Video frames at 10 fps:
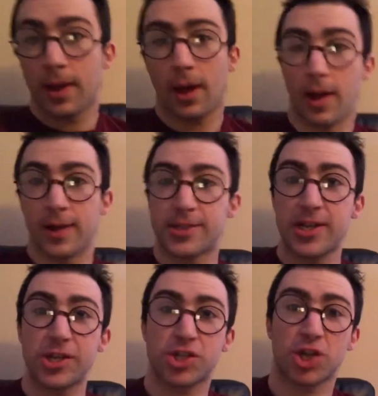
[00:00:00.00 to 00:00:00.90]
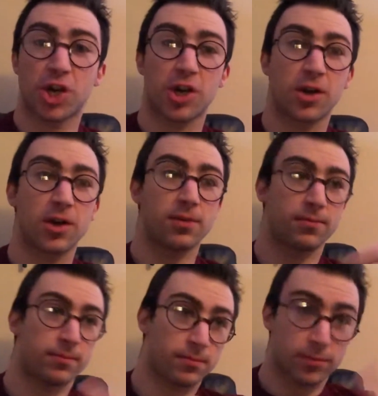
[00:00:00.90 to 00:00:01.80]
a t-shirt
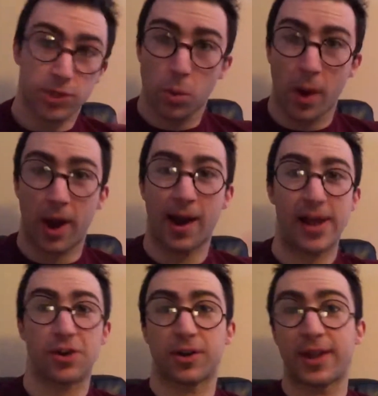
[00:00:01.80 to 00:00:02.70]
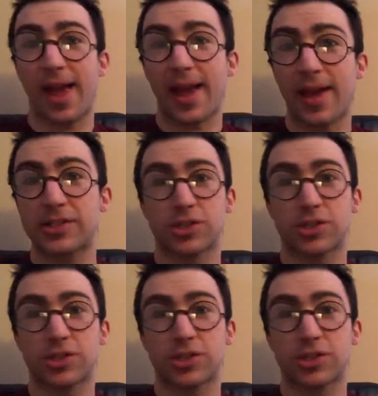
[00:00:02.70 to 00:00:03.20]
to wear at your gigs to